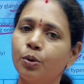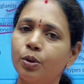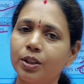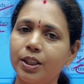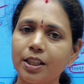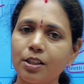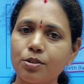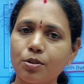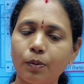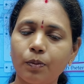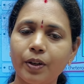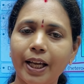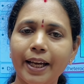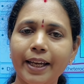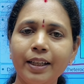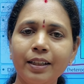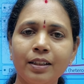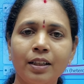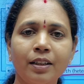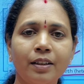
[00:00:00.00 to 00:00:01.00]
that is of
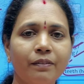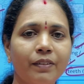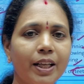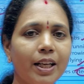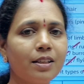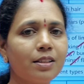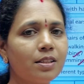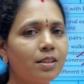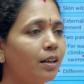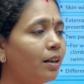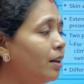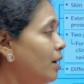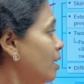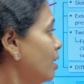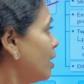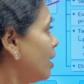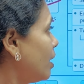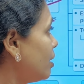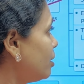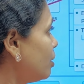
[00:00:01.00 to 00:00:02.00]
lion, whereas
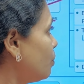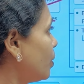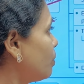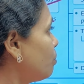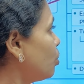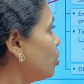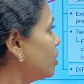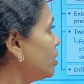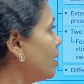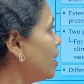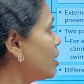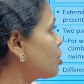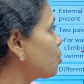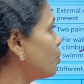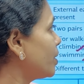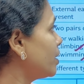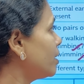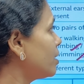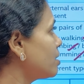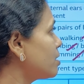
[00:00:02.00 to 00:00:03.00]
another one more, the last
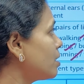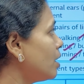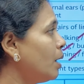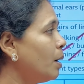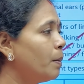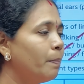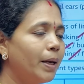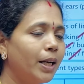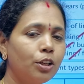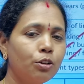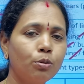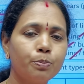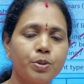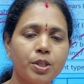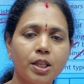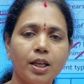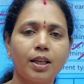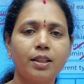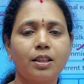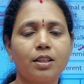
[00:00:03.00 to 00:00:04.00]
one, that is the
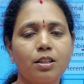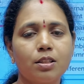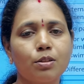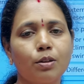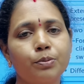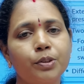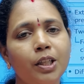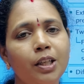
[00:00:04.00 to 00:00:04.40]
Balanoptera, that is of